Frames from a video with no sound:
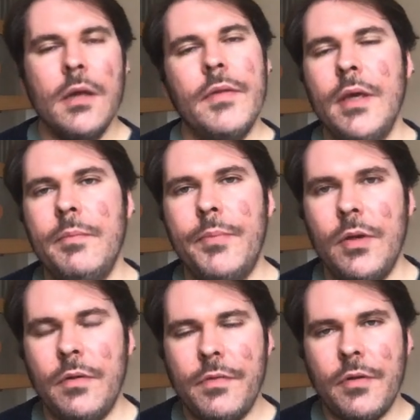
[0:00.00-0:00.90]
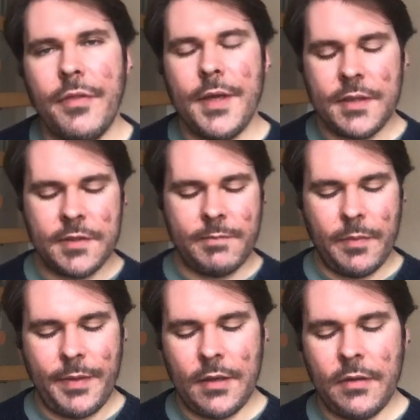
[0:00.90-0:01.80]
The unbeautiful things
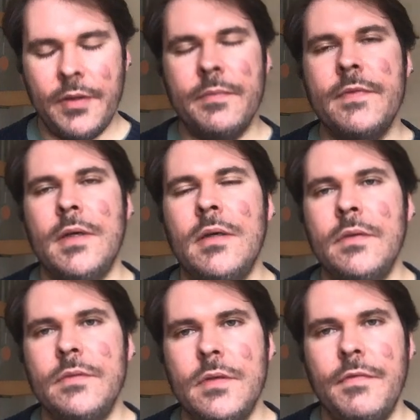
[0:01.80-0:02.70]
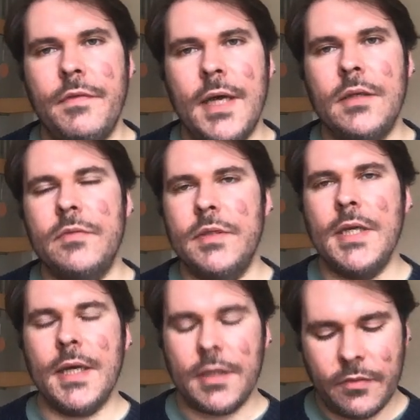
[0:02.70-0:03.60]
propel themselves in flat
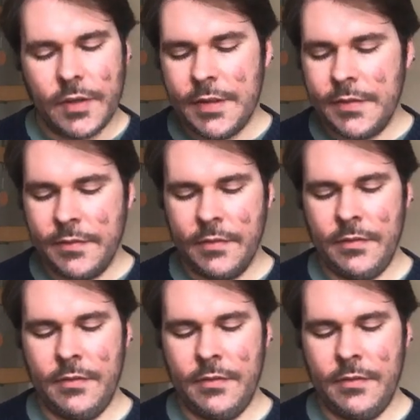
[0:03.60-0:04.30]
trajectories.